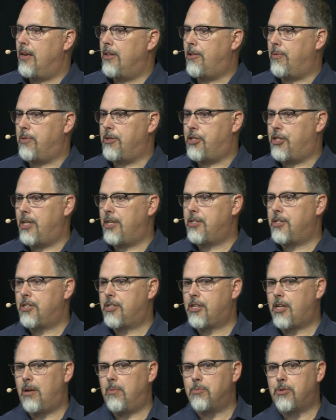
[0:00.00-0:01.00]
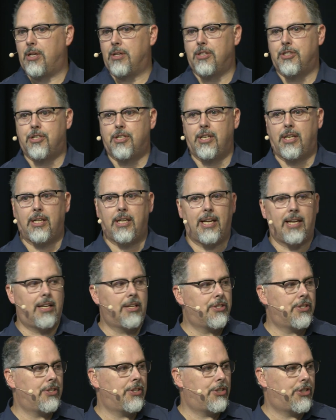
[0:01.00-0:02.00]
that when Jesus comes on the scene, he
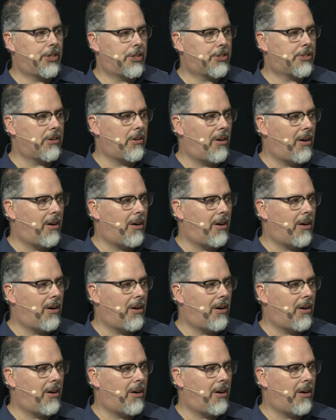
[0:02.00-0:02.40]
doesn't just